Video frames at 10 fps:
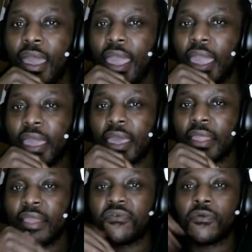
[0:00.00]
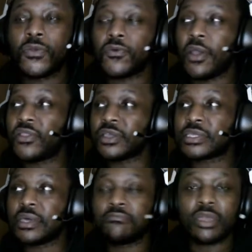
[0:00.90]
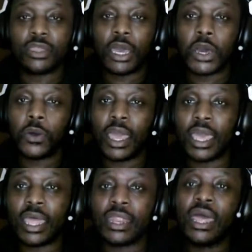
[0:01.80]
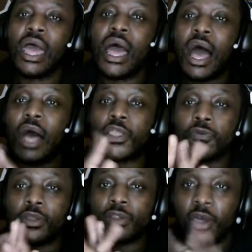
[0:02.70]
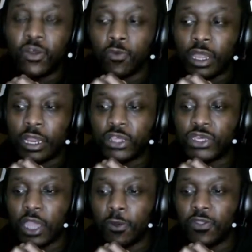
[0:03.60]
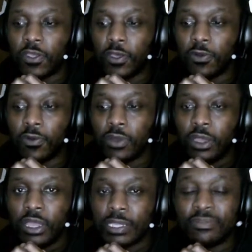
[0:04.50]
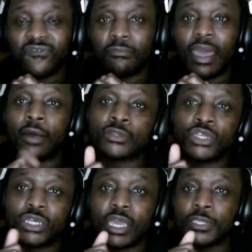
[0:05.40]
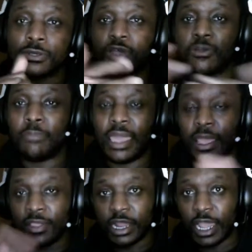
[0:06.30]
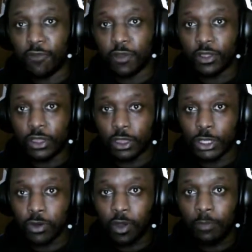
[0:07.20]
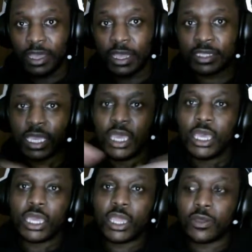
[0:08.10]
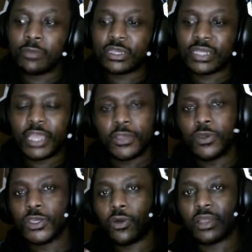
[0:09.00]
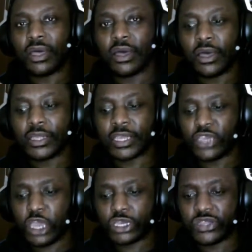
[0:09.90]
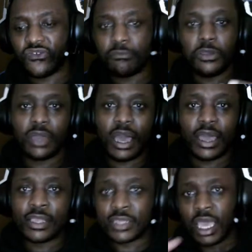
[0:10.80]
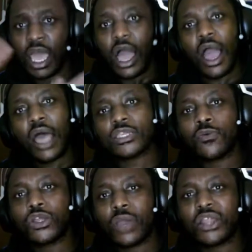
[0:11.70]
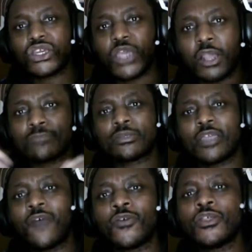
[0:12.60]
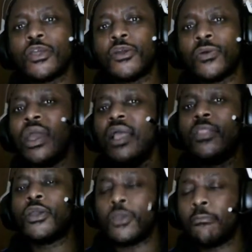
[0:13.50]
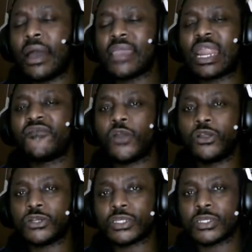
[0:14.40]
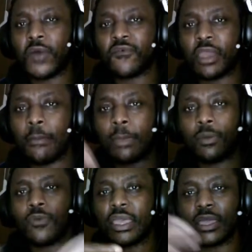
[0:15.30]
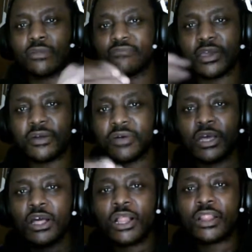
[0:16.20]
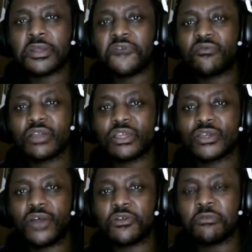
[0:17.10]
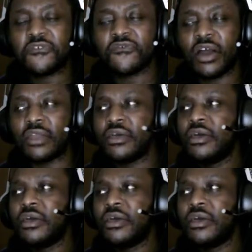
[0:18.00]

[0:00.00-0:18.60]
And if you enjoy this, let me know, and I'll do another one and share with you something from Alice in Chains or another band that I really enjoy. Because as much as I do enjoy the suggestions from you guys, I also want to try to share some stuff with you that you might not have heard yourself. Maybe we can learn from each other. It'll be fun.